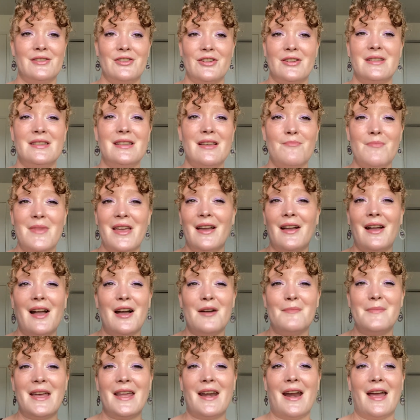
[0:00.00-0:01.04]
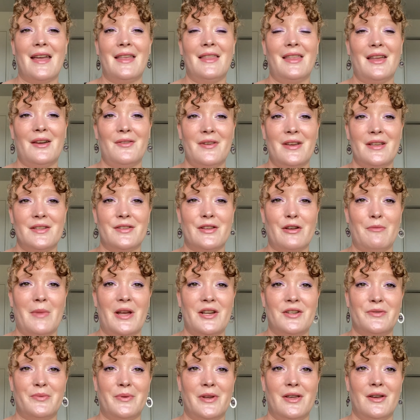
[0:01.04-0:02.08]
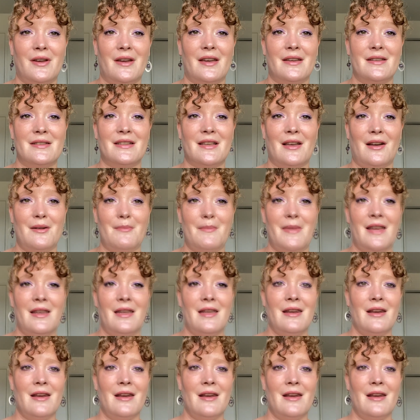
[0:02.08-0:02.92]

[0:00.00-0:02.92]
Just leave me a comment. I love it so much when you guys comment.